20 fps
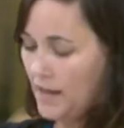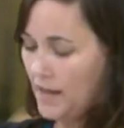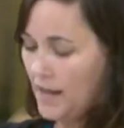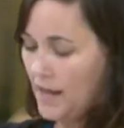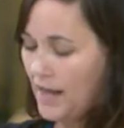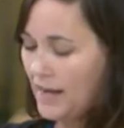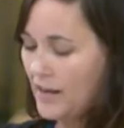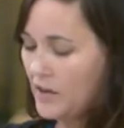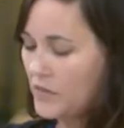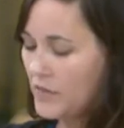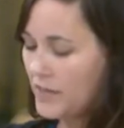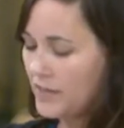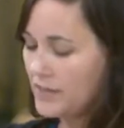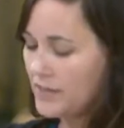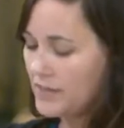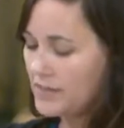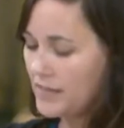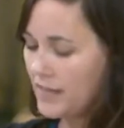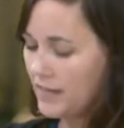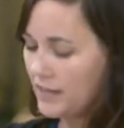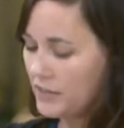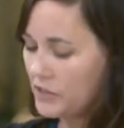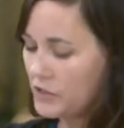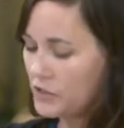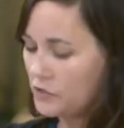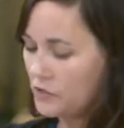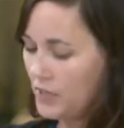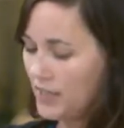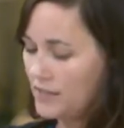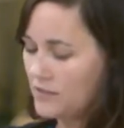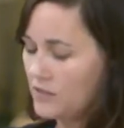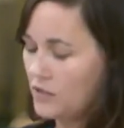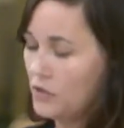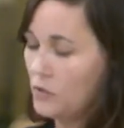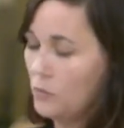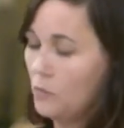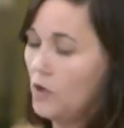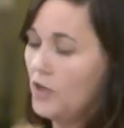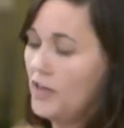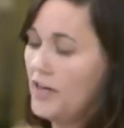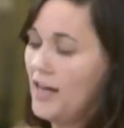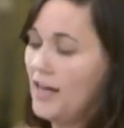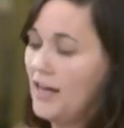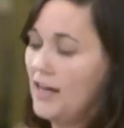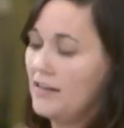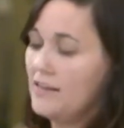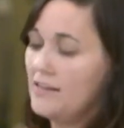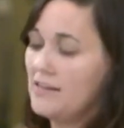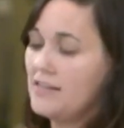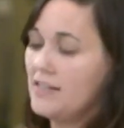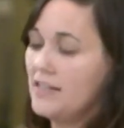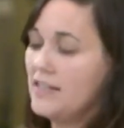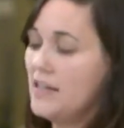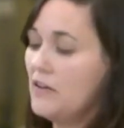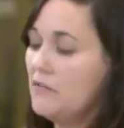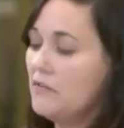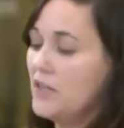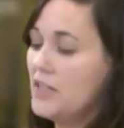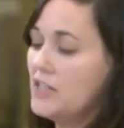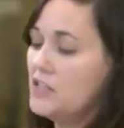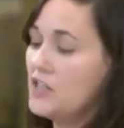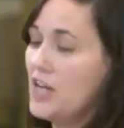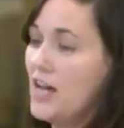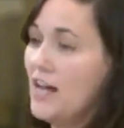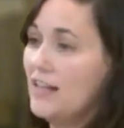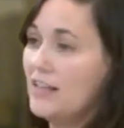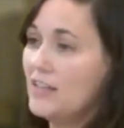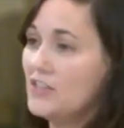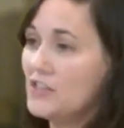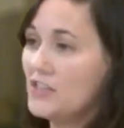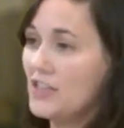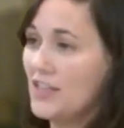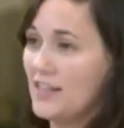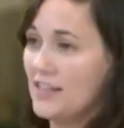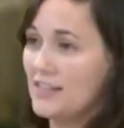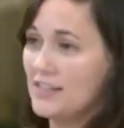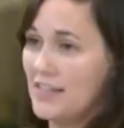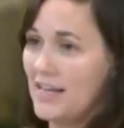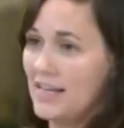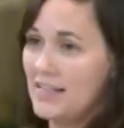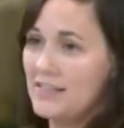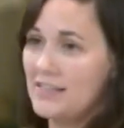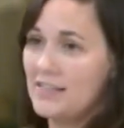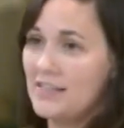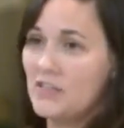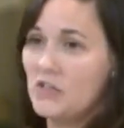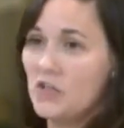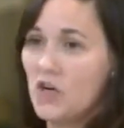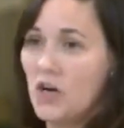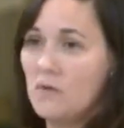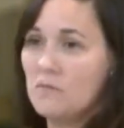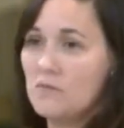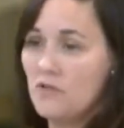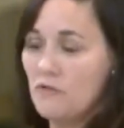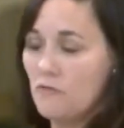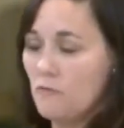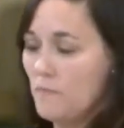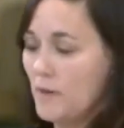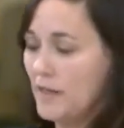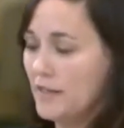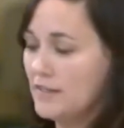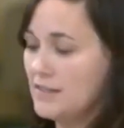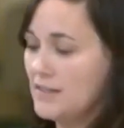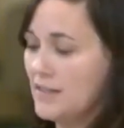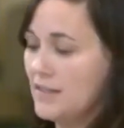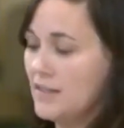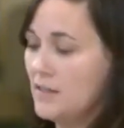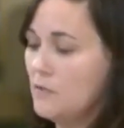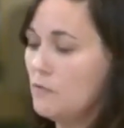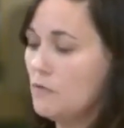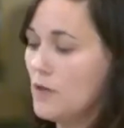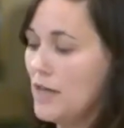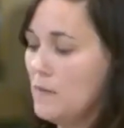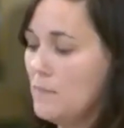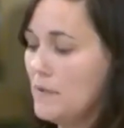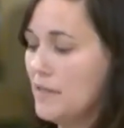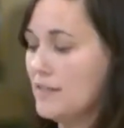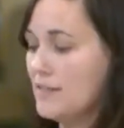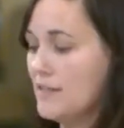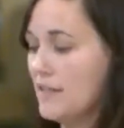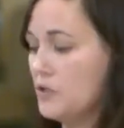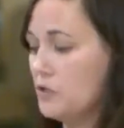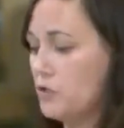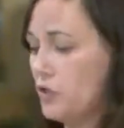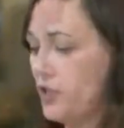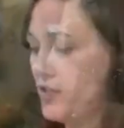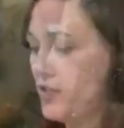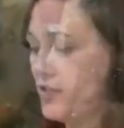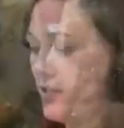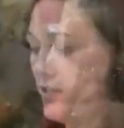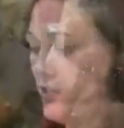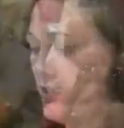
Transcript: And I think this illustrates, on the one hand, the significant challenge that exists in terms of building and rebuilding trust in